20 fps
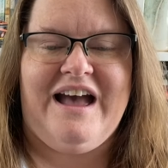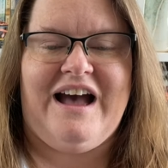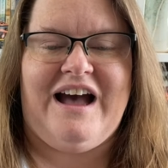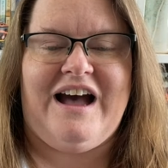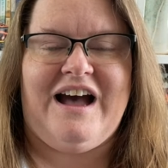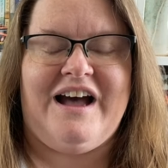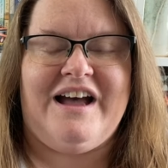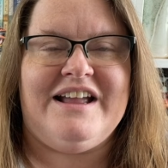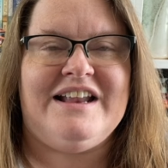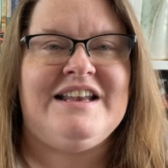
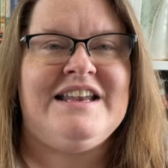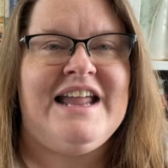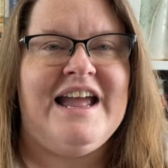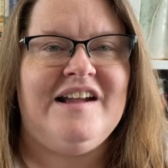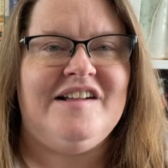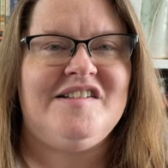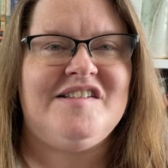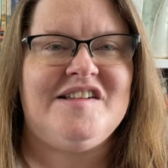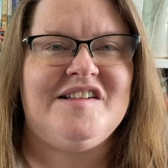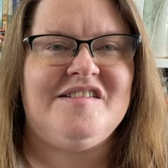Uh,
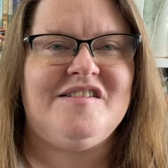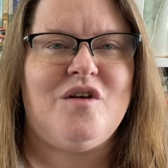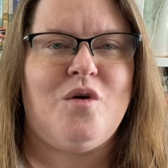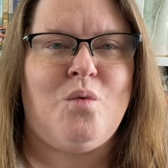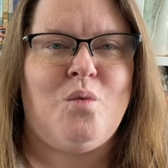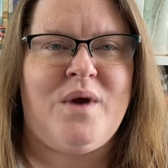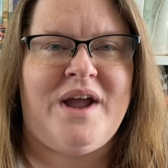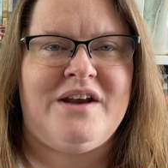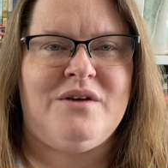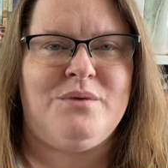next is
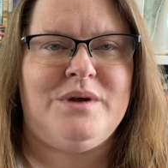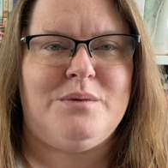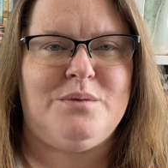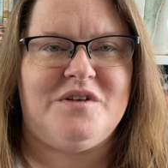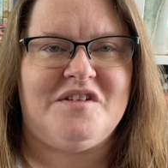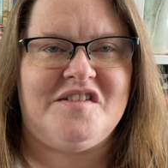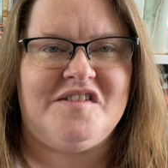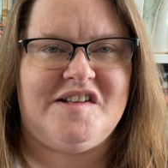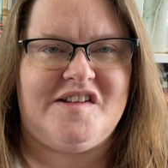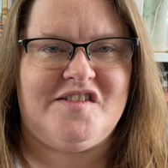When We Were
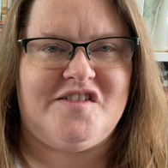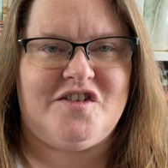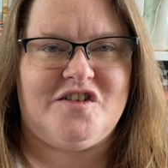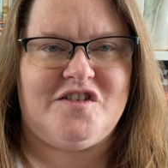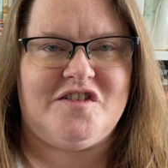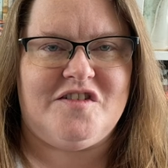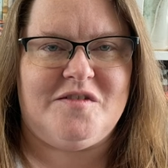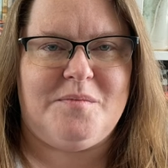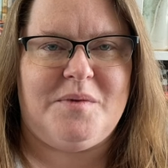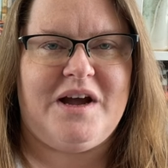
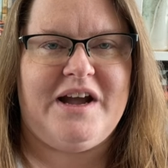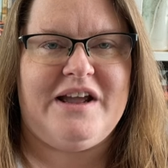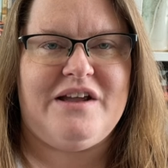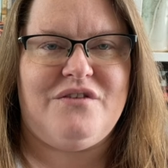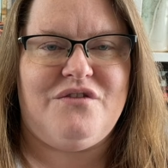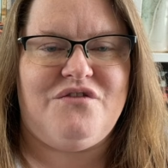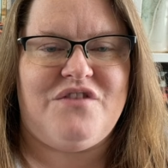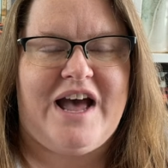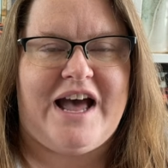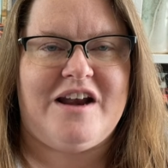Sisters by
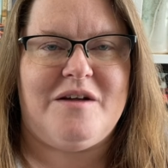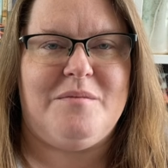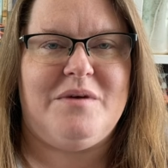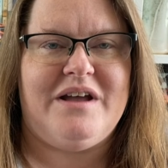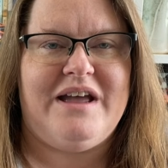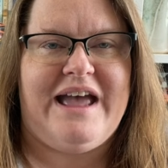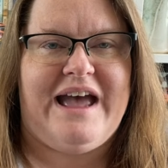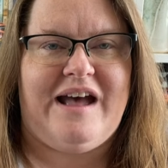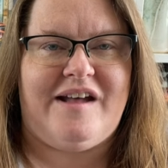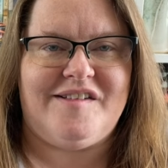
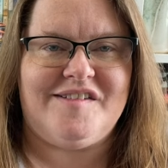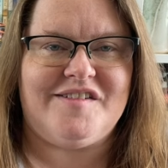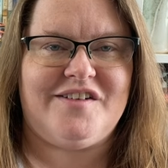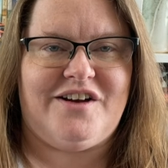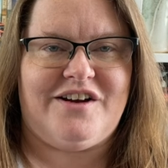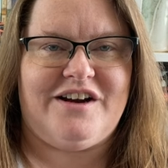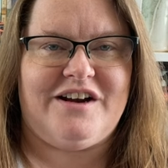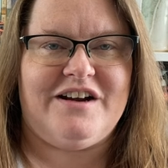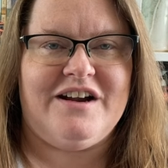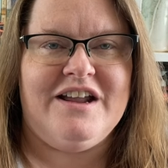Fatimah
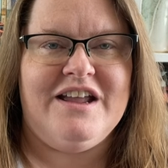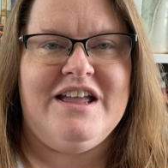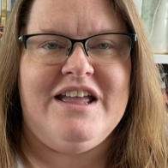Asghar.